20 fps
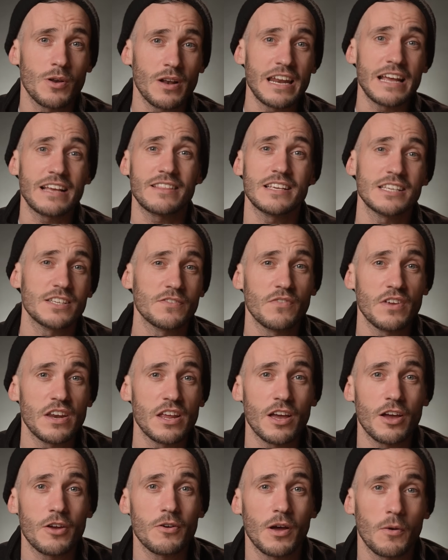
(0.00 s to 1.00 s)
click this
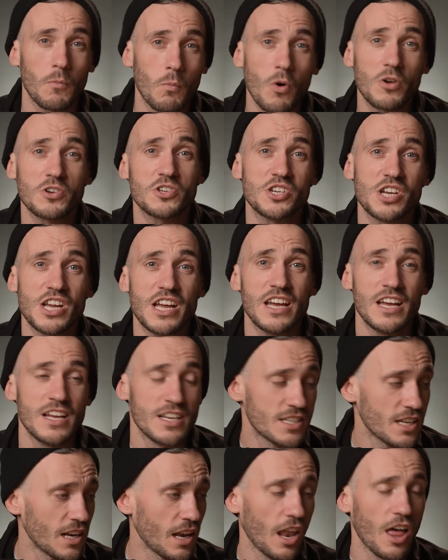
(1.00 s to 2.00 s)
video and watch
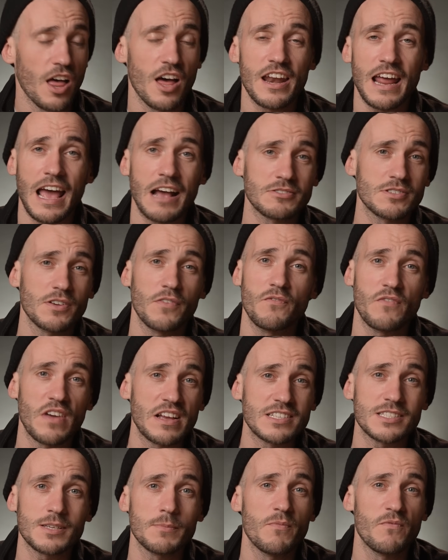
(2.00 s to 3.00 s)
it to learn how to
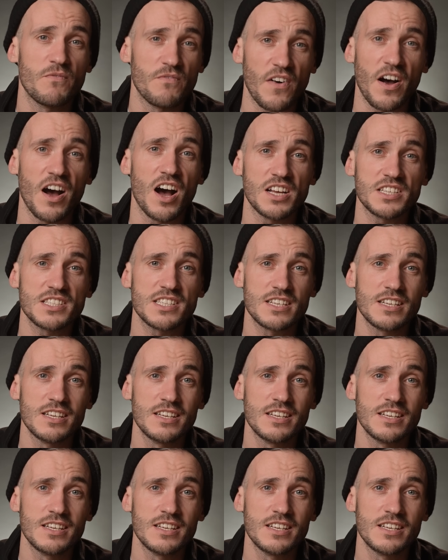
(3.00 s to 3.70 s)
fix them fast.